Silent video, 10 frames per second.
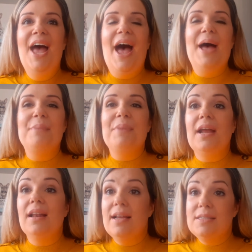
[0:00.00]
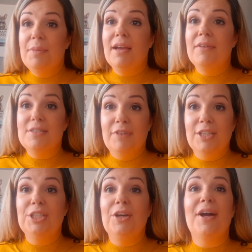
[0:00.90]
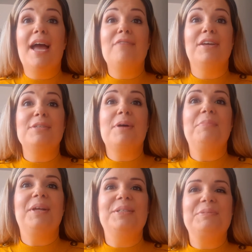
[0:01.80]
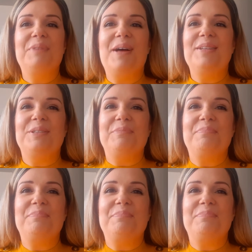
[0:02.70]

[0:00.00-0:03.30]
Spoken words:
And I'd like to make a reservation at your cafe as well, please. Well done.